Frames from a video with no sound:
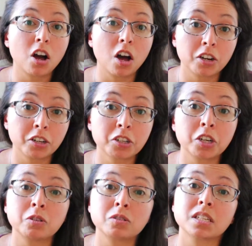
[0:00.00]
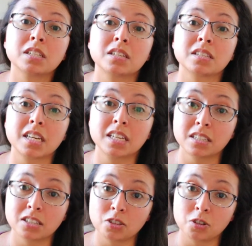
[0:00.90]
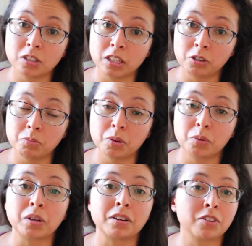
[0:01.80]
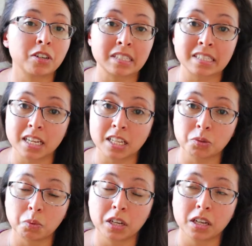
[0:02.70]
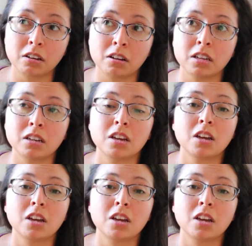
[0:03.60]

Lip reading: Connor goes and does his third loop, whatever it is that he's working on,